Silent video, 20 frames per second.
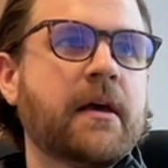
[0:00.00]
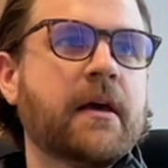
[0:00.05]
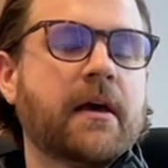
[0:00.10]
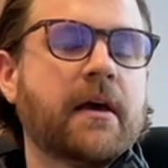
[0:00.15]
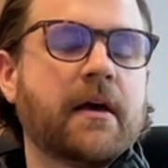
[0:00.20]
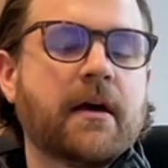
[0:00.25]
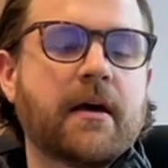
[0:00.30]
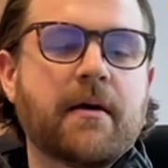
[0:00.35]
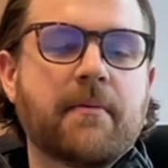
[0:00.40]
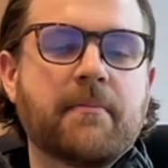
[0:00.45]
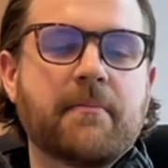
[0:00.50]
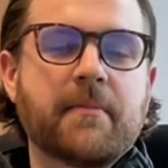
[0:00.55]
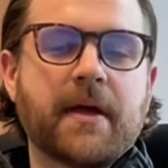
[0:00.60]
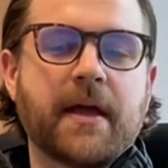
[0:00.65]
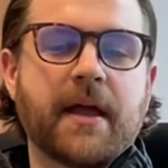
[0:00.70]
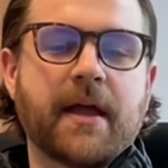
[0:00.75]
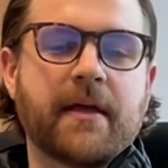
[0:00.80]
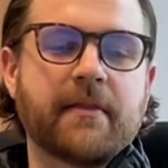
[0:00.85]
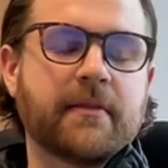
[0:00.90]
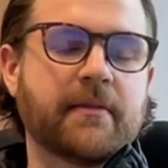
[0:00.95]

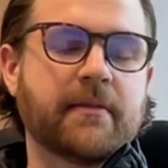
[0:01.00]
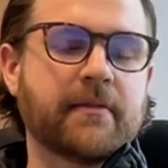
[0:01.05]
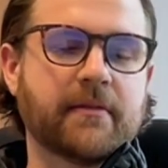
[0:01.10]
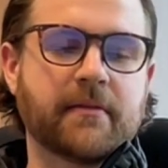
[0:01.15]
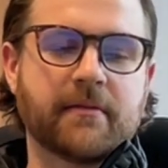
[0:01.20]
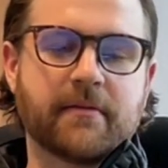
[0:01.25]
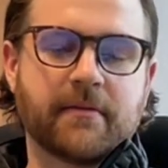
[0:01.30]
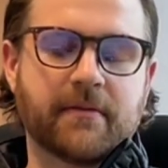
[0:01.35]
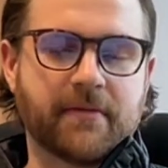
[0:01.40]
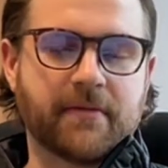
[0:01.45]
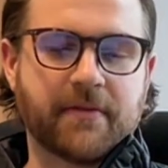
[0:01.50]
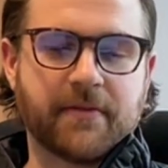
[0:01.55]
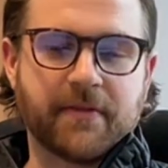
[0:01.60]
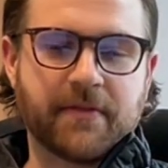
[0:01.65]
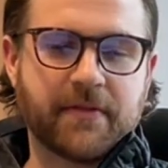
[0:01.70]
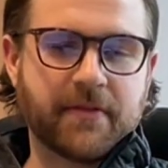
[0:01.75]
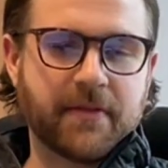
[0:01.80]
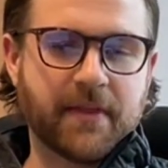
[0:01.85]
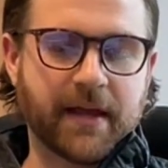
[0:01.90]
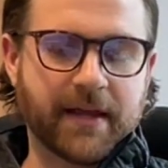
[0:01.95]
And
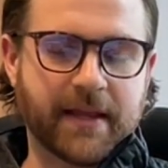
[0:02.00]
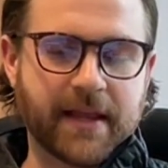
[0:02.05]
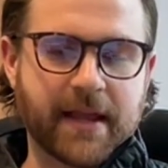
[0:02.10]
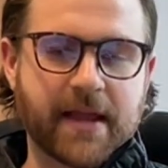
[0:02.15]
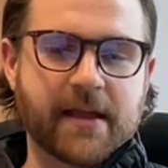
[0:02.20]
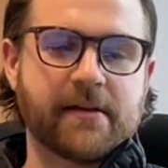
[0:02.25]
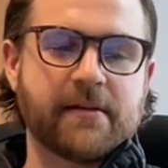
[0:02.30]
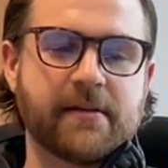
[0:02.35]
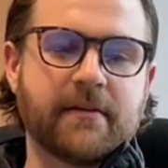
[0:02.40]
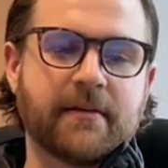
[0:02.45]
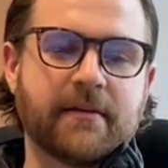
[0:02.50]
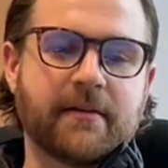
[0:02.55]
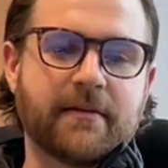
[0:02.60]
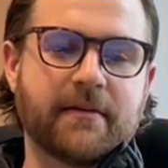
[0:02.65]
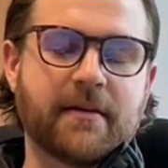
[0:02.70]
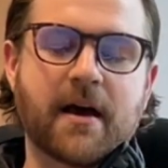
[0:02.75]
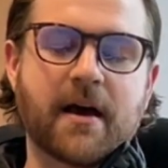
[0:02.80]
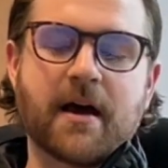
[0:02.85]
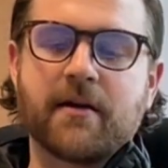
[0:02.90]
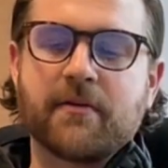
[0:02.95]
again,
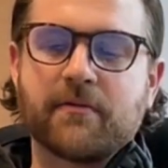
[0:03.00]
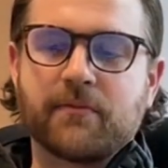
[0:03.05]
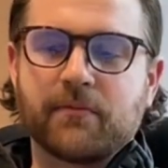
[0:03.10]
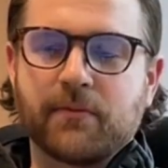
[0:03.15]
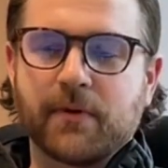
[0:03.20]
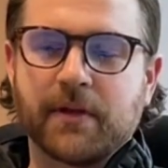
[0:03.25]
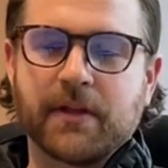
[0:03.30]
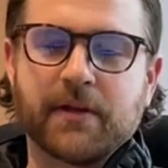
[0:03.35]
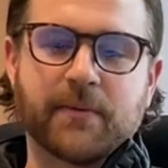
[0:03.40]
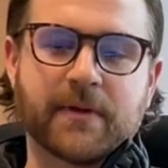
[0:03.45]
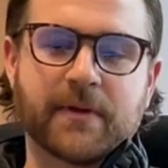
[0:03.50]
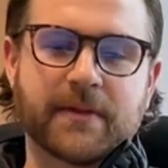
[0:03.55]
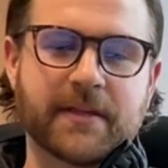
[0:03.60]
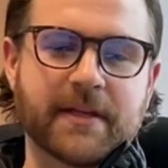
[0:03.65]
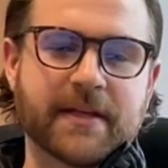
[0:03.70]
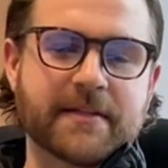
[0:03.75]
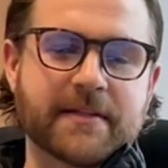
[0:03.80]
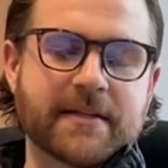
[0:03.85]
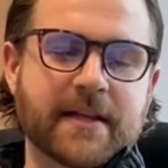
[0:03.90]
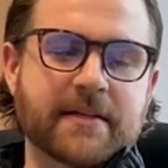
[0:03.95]
not really with the
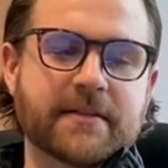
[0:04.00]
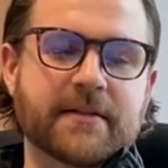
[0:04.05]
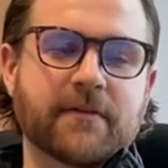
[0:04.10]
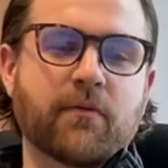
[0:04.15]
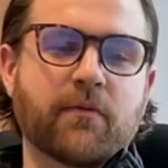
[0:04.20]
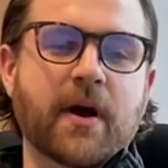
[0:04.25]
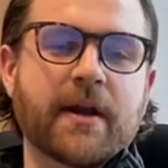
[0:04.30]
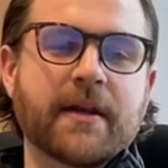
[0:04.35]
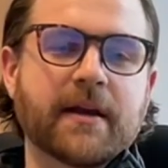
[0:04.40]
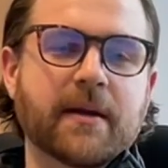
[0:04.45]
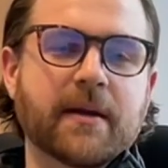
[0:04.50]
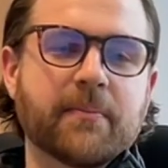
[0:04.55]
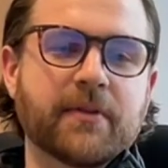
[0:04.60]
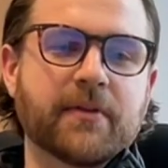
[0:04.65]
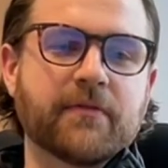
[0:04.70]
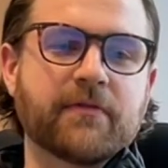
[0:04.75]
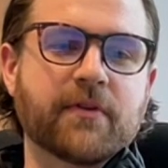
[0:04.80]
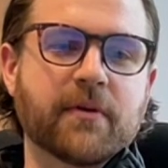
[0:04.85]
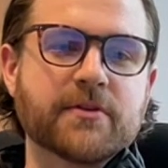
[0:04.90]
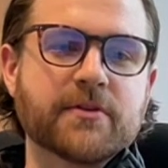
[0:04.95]
intent of winding up in
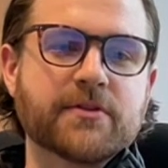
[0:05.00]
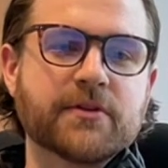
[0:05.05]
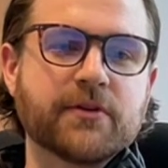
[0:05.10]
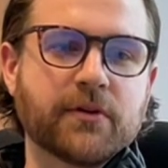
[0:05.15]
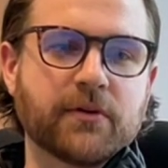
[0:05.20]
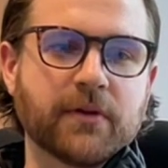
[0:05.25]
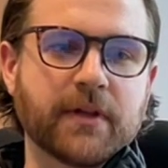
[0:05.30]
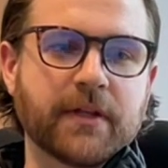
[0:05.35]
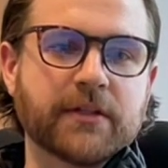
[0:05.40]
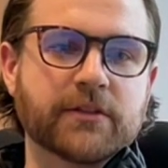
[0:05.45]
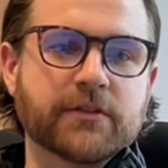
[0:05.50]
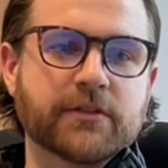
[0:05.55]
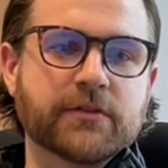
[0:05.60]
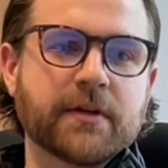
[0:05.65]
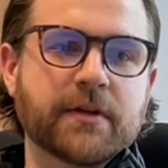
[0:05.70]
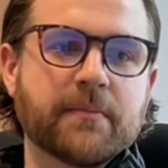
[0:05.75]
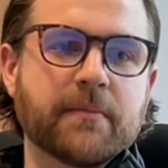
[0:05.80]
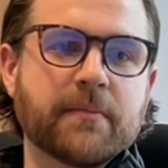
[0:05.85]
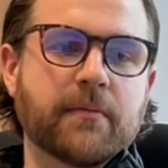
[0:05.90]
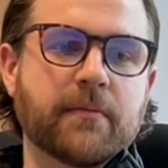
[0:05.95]
the pharmaceutical
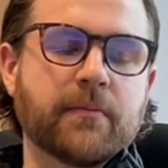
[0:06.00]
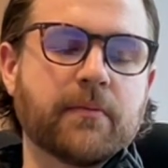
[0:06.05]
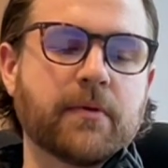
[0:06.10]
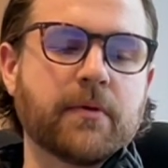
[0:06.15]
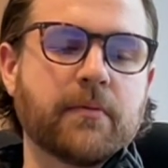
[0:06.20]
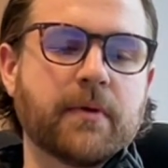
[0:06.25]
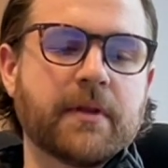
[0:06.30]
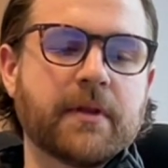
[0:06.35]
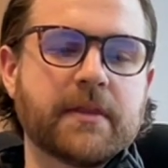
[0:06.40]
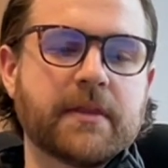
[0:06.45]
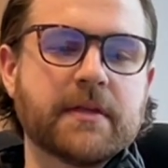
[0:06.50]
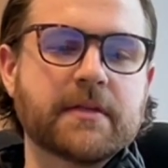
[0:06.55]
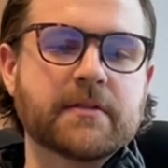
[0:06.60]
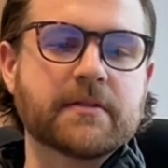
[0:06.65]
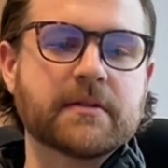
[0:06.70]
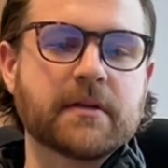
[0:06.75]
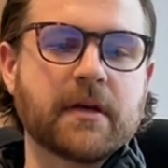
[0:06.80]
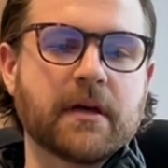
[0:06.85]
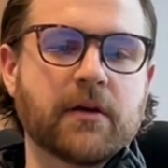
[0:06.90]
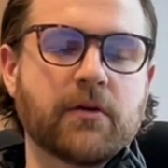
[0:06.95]
industry, but with
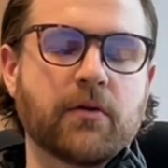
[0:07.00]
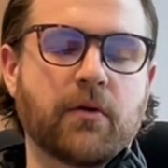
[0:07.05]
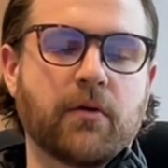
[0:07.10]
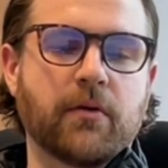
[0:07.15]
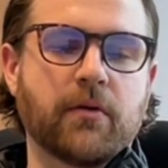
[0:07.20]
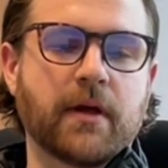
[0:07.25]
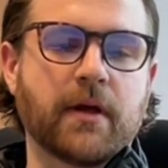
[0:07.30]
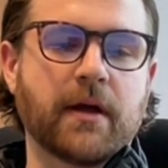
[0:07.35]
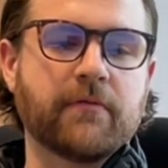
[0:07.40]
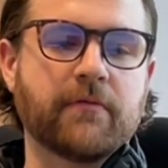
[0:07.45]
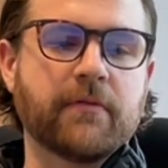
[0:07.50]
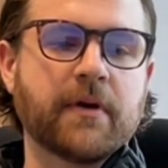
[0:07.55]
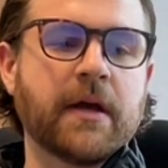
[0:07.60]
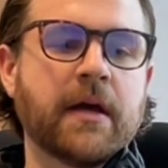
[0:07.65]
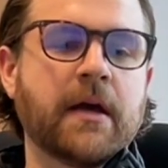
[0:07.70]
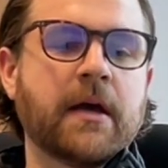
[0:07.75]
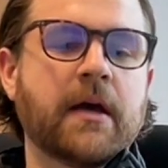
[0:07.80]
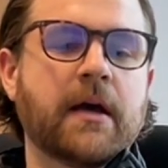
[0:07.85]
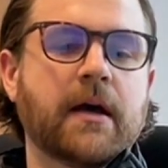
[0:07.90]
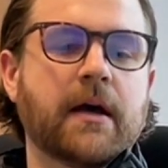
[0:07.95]
this goal
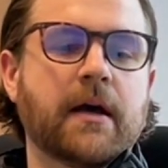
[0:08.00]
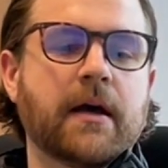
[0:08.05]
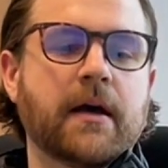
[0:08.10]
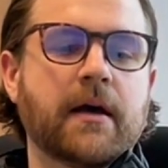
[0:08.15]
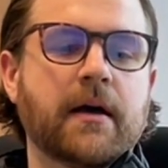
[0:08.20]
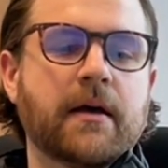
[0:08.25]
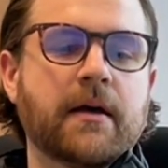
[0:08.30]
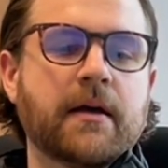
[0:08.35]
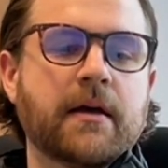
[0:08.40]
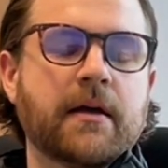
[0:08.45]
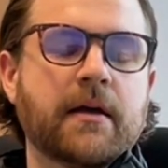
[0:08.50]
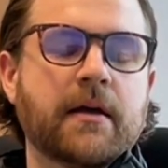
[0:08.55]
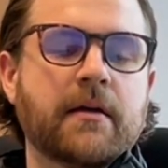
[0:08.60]
of